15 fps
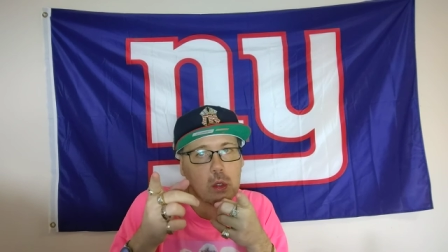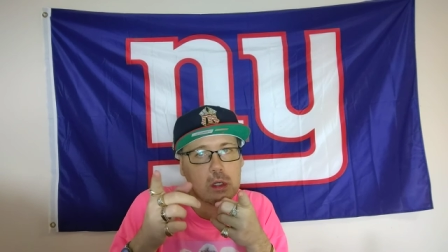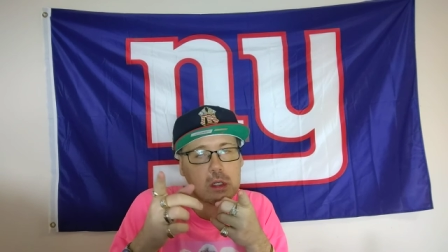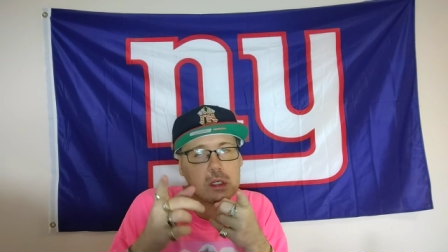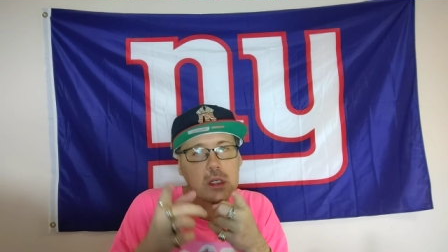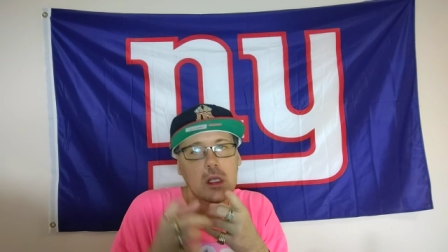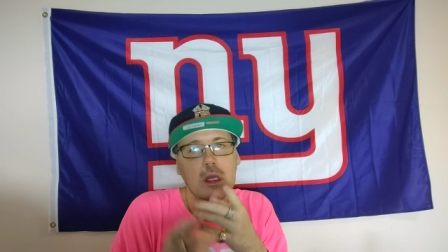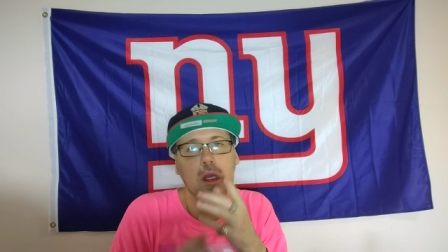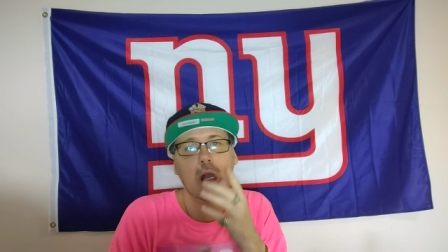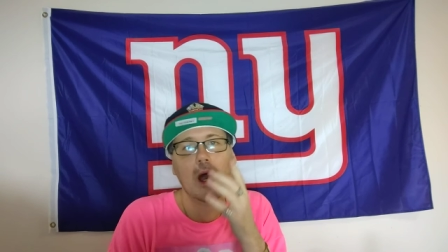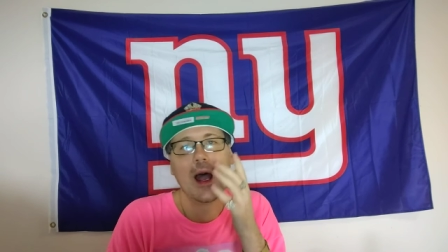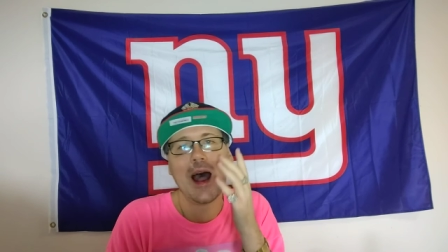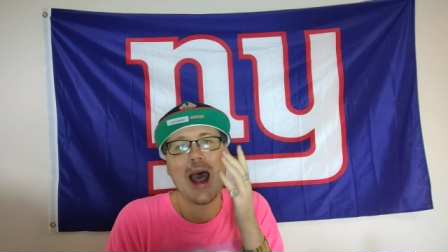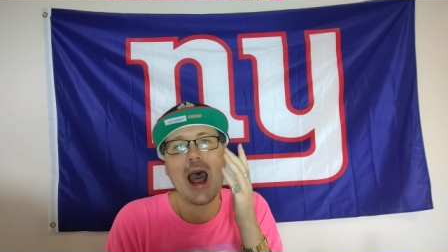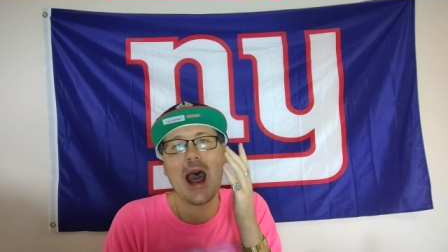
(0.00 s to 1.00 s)
1.
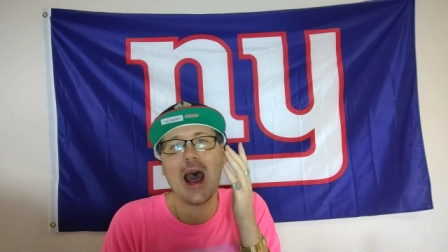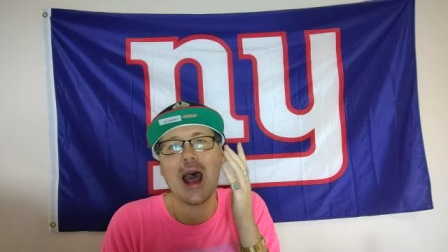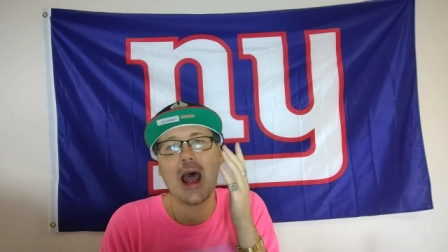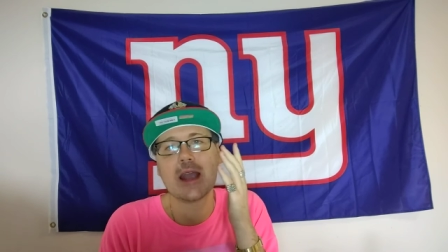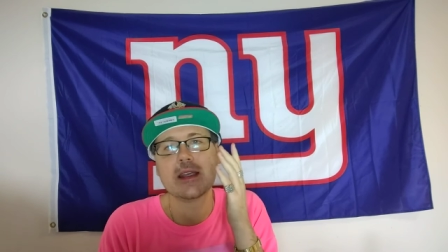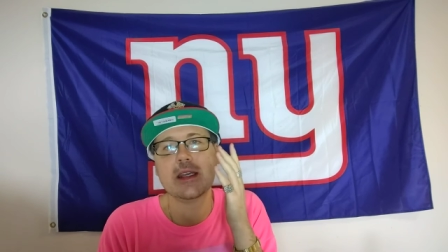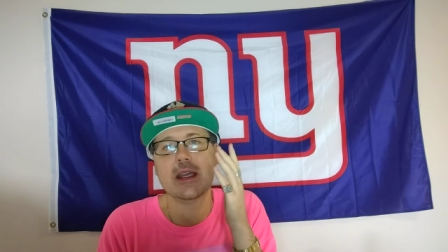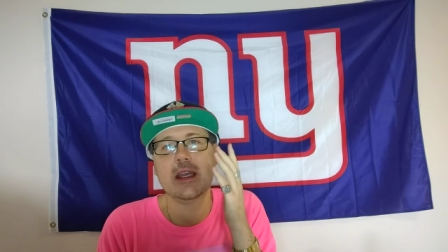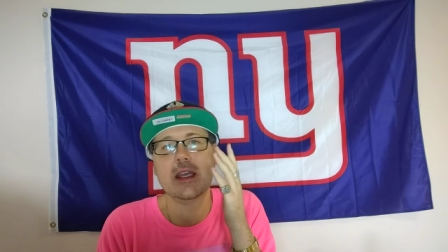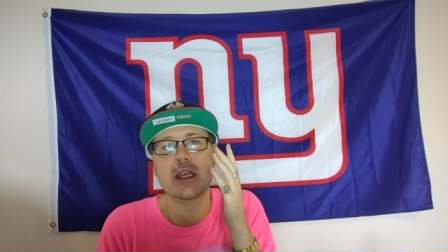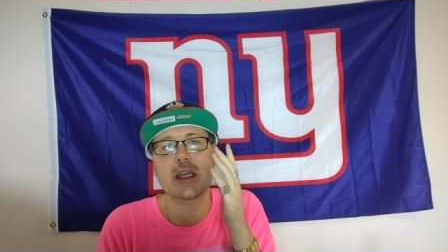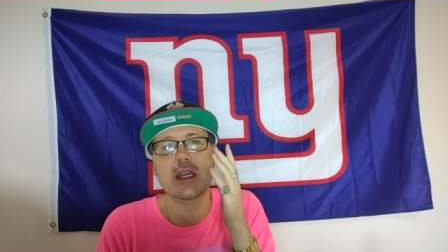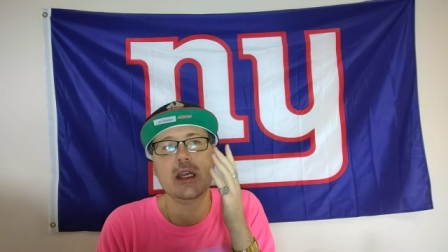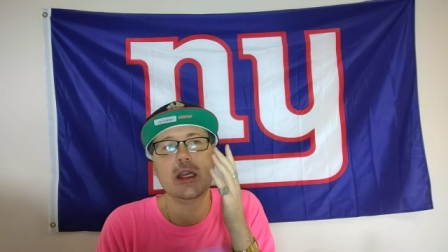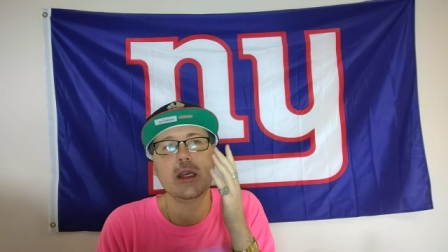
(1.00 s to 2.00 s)
I
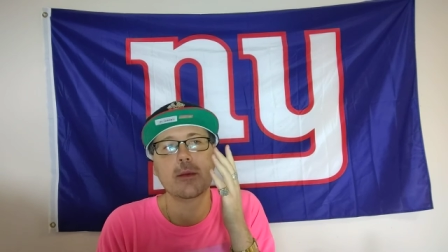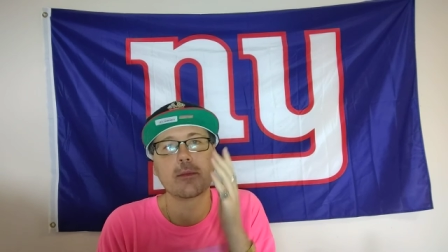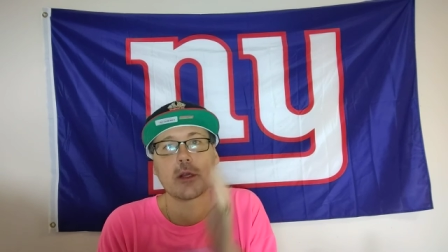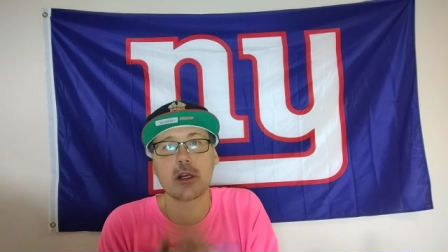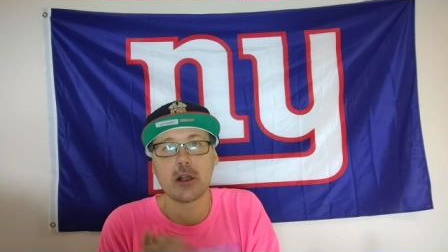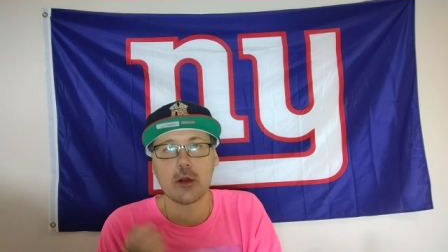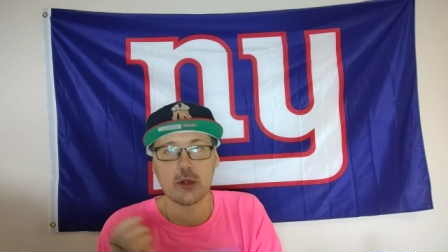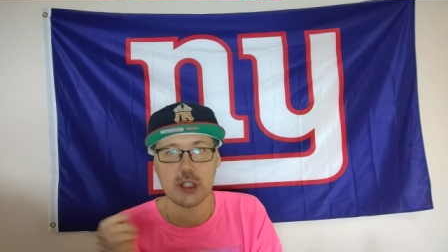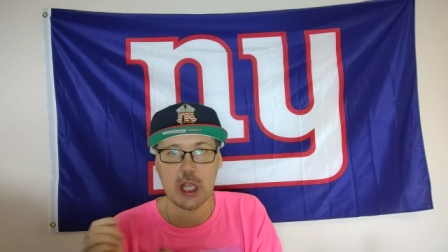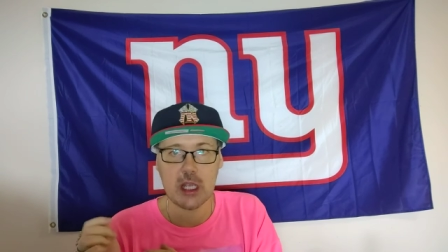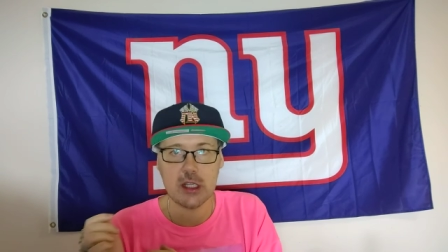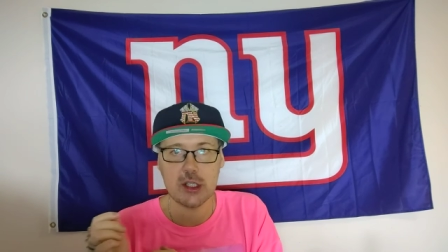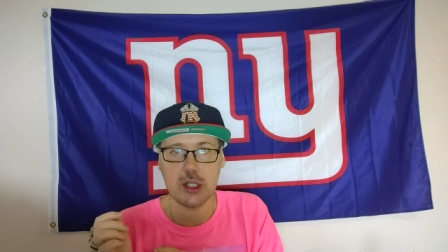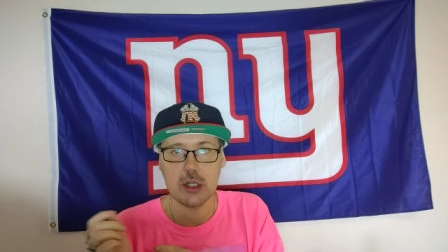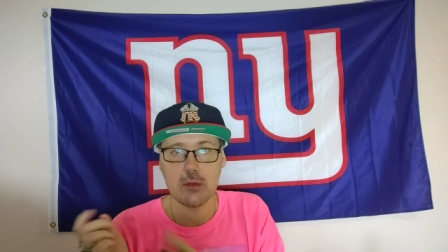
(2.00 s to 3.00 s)
am gonna go
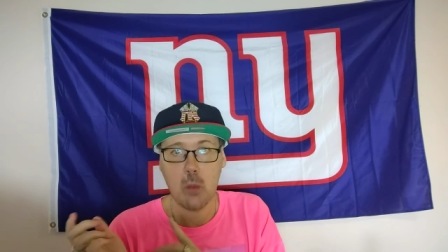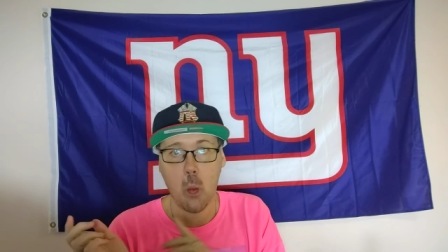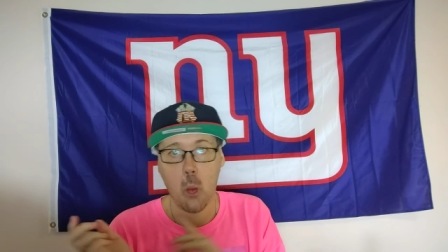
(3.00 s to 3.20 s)
change.